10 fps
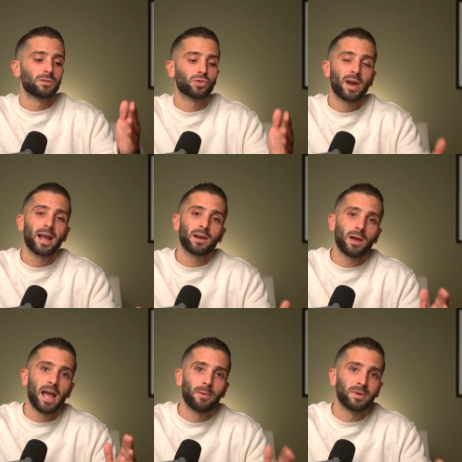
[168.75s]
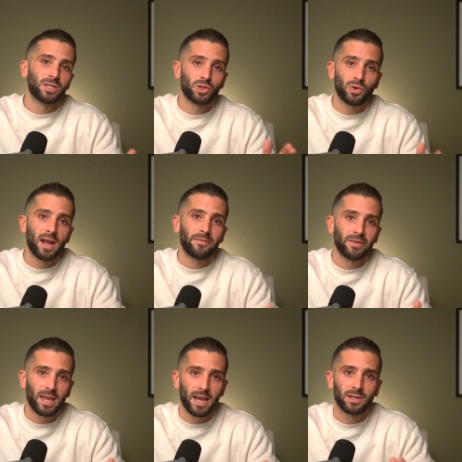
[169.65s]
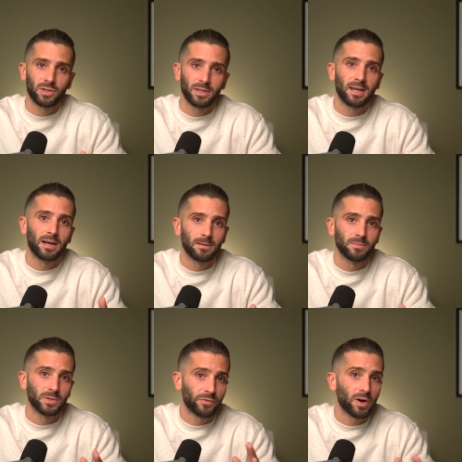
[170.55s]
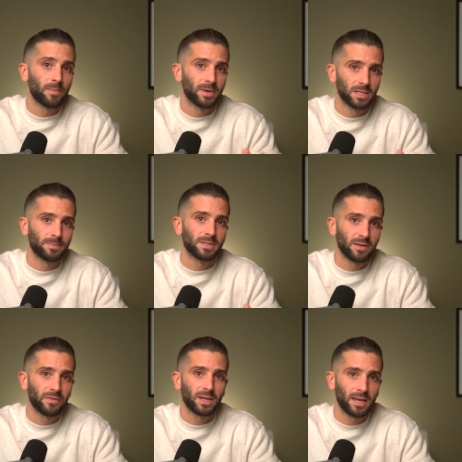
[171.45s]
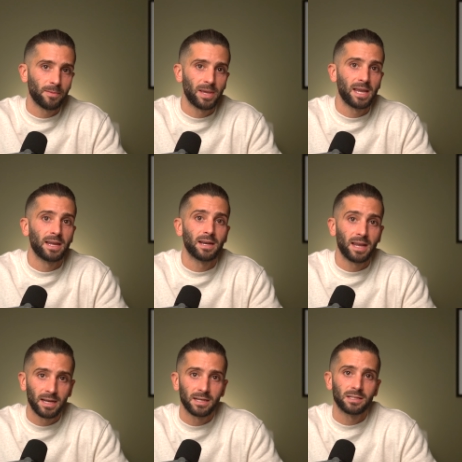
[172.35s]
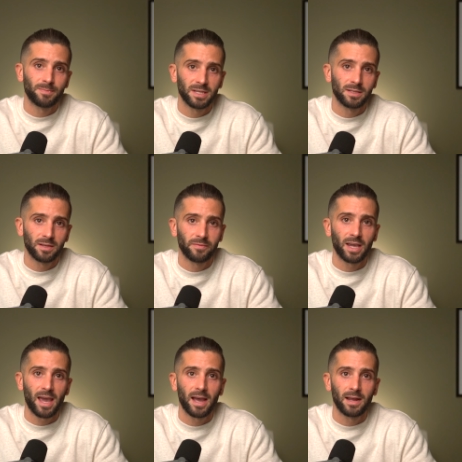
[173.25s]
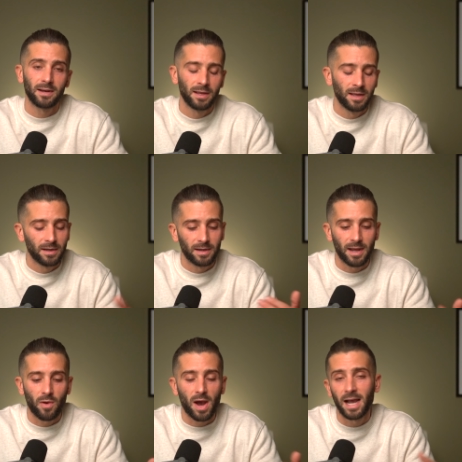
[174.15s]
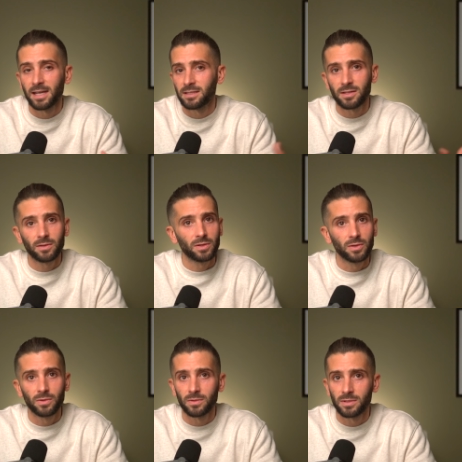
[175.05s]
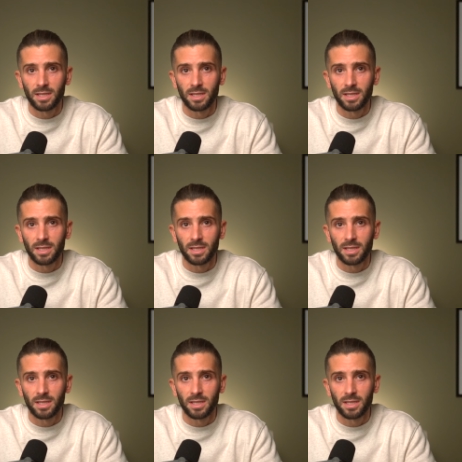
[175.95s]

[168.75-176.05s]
track how much traffic actually comes from a specific campaign and a specific ad. Now, I still use